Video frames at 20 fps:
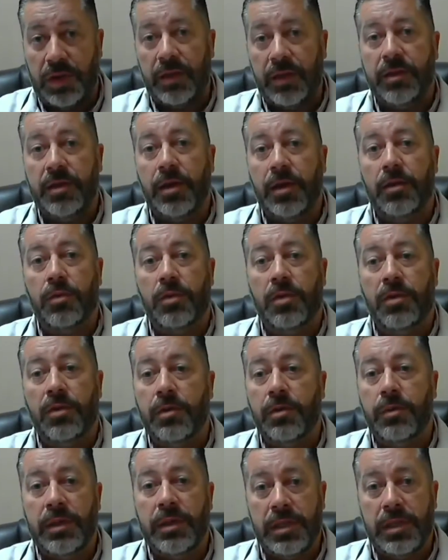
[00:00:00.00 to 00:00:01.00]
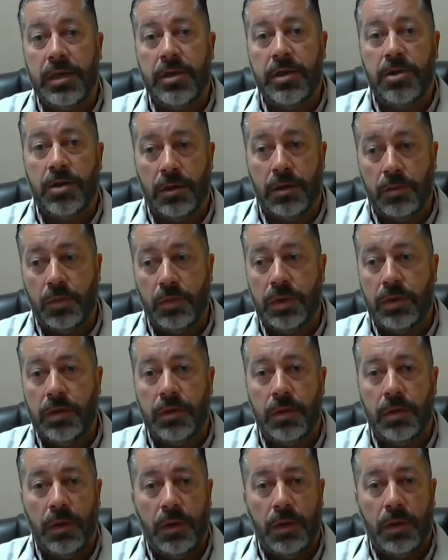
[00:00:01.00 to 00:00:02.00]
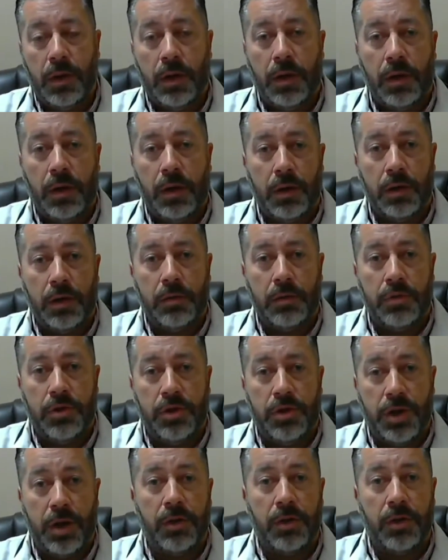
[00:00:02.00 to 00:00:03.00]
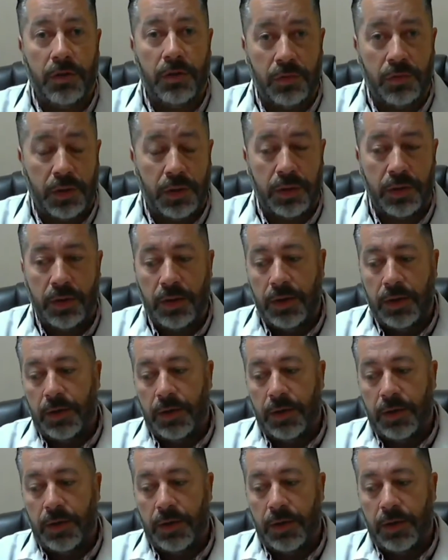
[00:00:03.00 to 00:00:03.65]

and the other ones that we teach and we share this with.